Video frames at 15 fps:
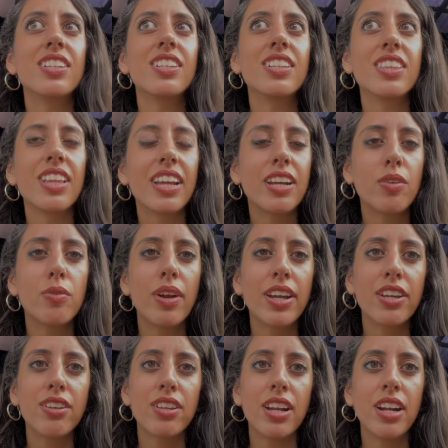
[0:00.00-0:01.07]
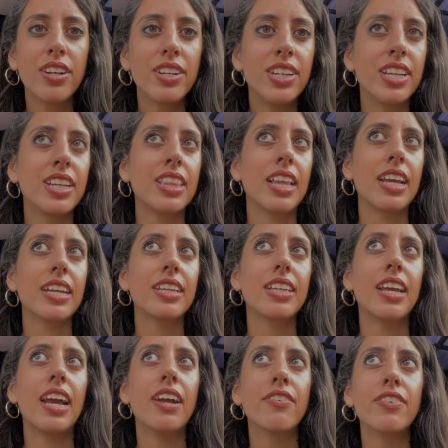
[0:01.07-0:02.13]
Like a regularity,
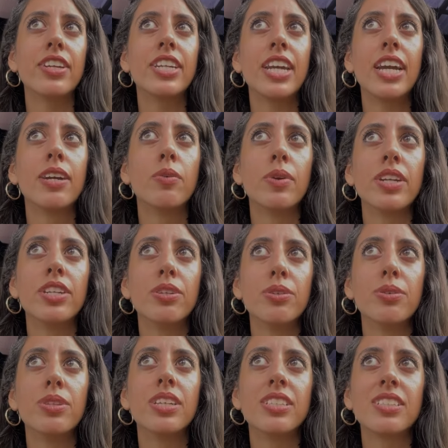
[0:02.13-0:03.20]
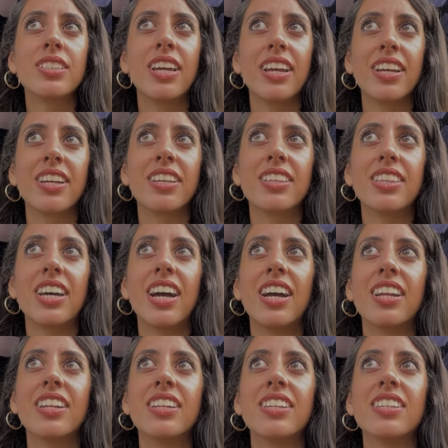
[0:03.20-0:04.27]
like every day we do this thing.
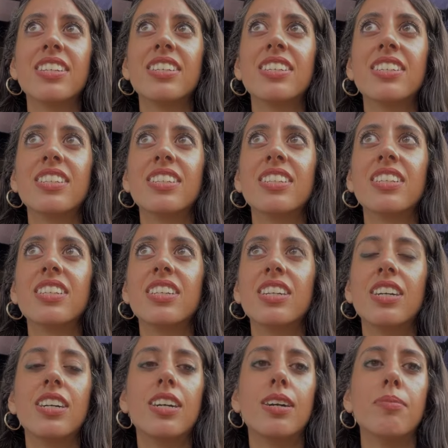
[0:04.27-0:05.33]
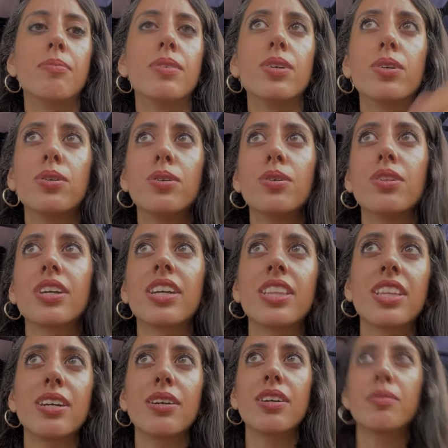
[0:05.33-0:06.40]
That, oh, look at
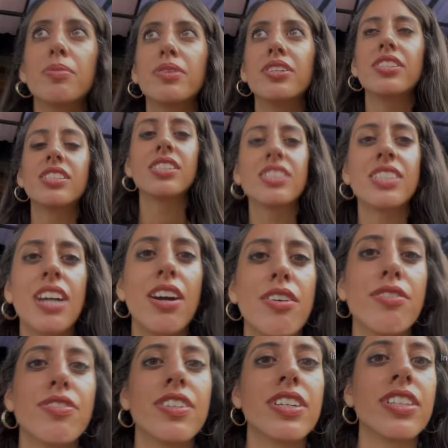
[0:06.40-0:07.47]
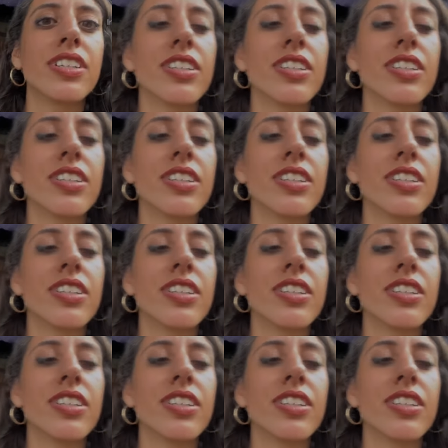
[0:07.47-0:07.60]
that person's outfit.